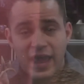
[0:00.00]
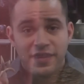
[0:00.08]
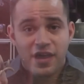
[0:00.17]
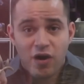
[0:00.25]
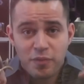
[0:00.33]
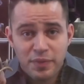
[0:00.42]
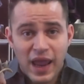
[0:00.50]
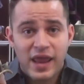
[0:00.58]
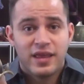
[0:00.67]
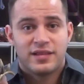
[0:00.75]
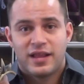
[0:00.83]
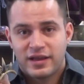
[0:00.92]
and they are
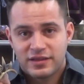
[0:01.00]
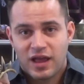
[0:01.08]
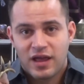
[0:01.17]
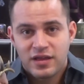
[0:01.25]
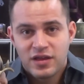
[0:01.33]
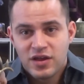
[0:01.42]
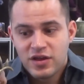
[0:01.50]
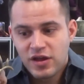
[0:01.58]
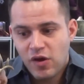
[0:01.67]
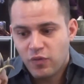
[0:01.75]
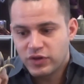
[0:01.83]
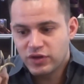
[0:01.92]
painted like that.
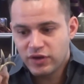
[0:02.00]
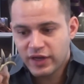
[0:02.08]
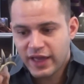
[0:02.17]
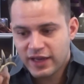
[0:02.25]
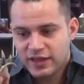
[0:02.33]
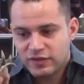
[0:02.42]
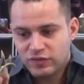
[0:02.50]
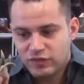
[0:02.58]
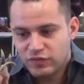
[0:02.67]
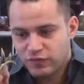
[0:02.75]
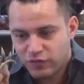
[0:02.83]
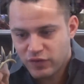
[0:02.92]
When you look at it
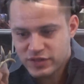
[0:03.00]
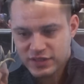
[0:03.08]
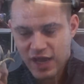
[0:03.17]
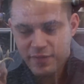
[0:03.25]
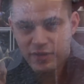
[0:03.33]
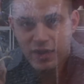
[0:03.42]
the first time, you're